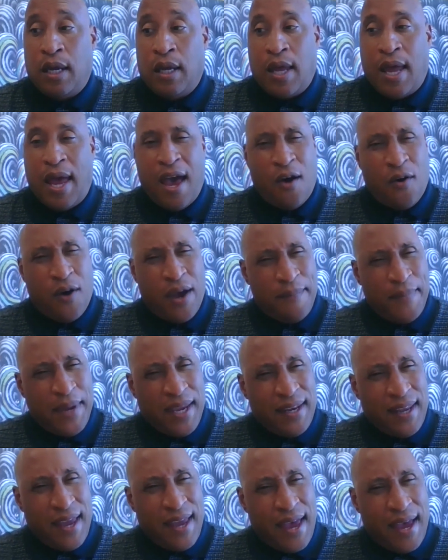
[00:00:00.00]
how I
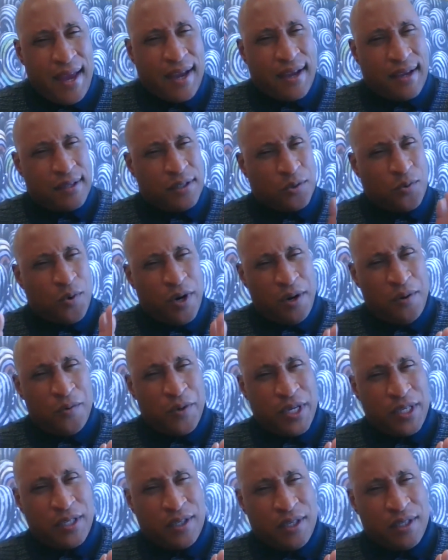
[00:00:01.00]
made square
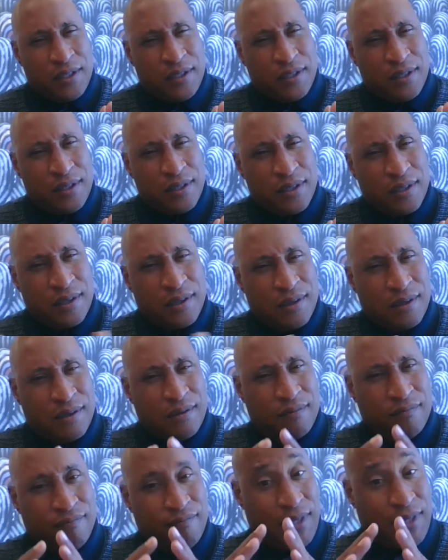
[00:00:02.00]
widgets
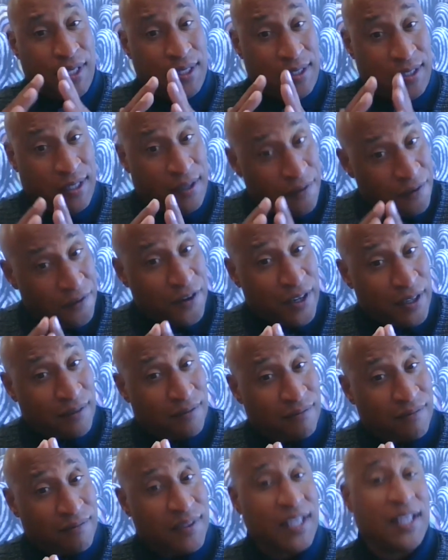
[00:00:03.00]
is different
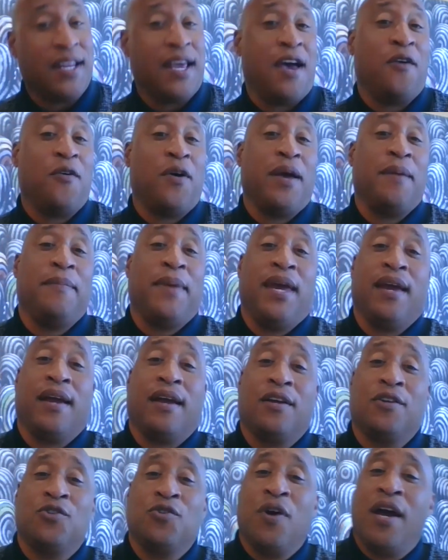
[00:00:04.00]
than how I
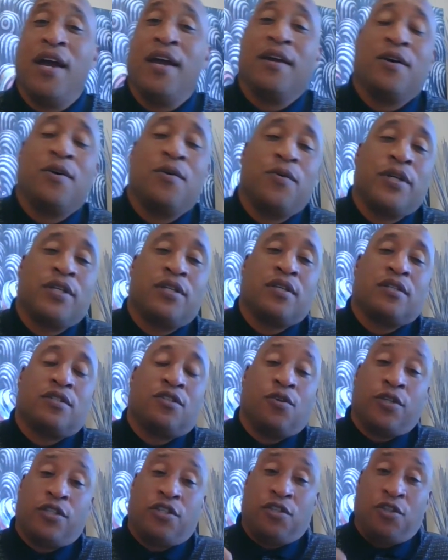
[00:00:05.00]
make triangle widgets.
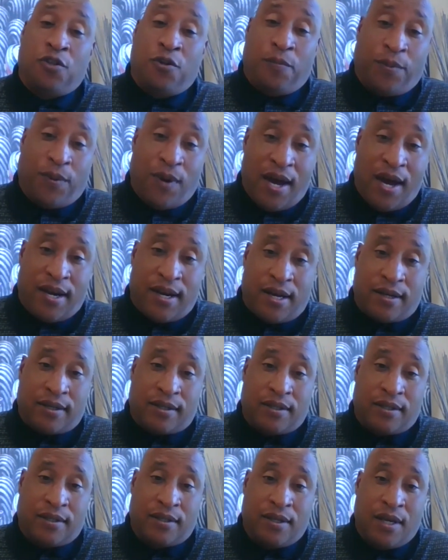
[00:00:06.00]
So it's a new product.